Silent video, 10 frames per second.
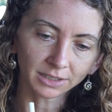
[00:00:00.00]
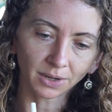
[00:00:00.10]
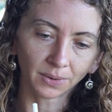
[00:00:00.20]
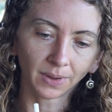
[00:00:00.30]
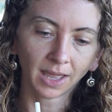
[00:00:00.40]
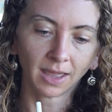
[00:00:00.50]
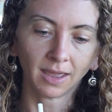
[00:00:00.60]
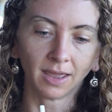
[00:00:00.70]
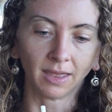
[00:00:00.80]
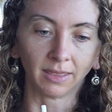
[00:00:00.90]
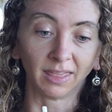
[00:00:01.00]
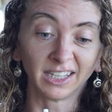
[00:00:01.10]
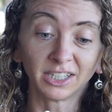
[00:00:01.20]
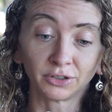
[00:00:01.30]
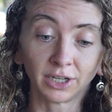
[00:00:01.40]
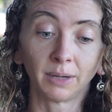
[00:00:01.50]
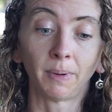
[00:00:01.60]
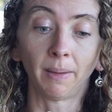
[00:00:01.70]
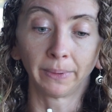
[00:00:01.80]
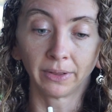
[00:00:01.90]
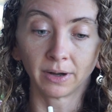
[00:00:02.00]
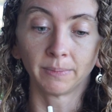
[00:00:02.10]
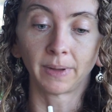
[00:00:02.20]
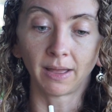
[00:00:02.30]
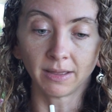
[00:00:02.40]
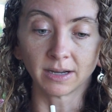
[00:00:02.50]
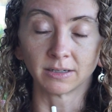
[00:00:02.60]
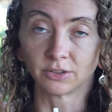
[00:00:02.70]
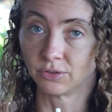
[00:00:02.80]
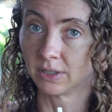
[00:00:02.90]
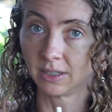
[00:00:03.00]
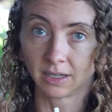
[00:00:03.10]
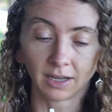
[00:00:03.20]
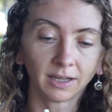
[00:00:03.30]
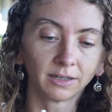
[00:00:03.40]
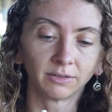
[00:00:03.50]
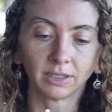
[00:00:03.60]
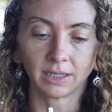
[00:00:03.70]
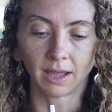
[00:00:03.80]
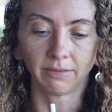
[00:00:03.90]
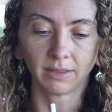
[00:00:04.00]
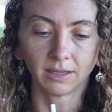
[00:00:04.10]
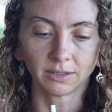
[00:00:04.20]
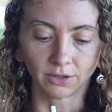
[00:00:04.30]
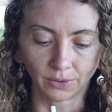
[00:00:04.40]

So this is really popular in Bali and it's really good and really healthy.